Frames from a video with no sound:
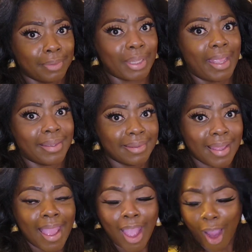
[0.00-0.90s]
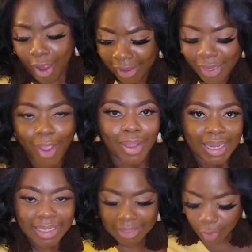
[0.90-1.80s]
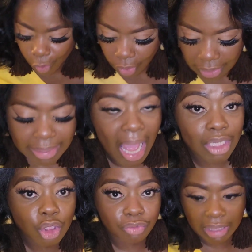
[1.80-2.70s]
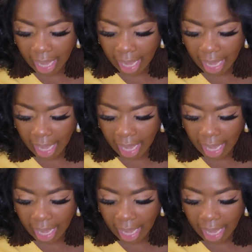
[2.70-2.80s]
Okay. All right, y'all. Let's go. Dollar Tree